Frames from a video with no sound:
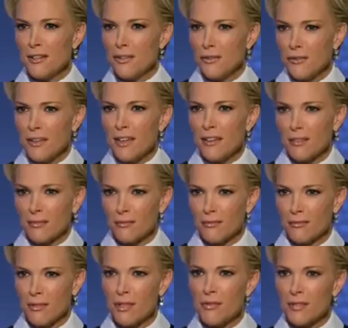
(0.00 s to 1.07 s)
you feel
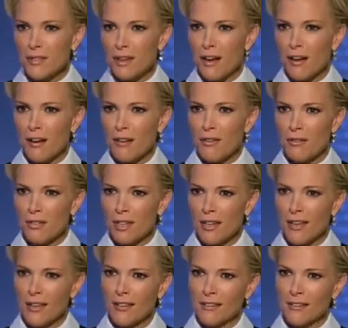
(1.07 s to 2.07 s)
when you saw OJ